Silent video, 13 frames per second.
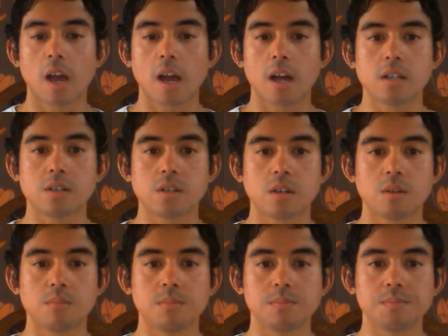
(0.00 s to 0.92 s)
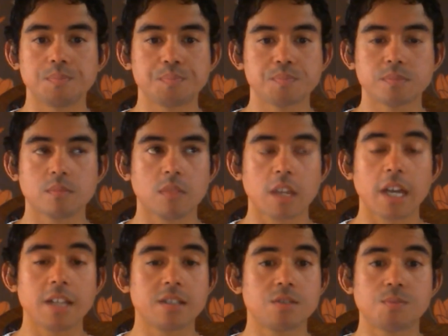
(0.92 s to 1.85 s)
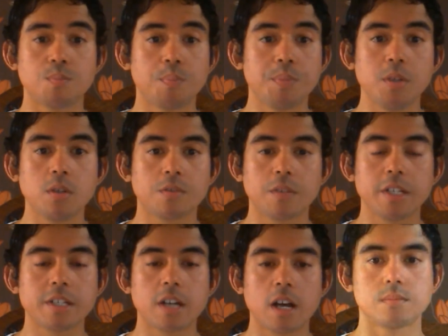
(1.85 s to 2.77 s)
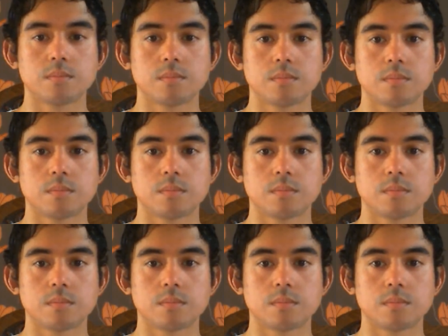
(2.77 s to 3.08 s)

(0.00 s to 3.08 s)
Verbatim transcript: and um, it, it's beautifully done.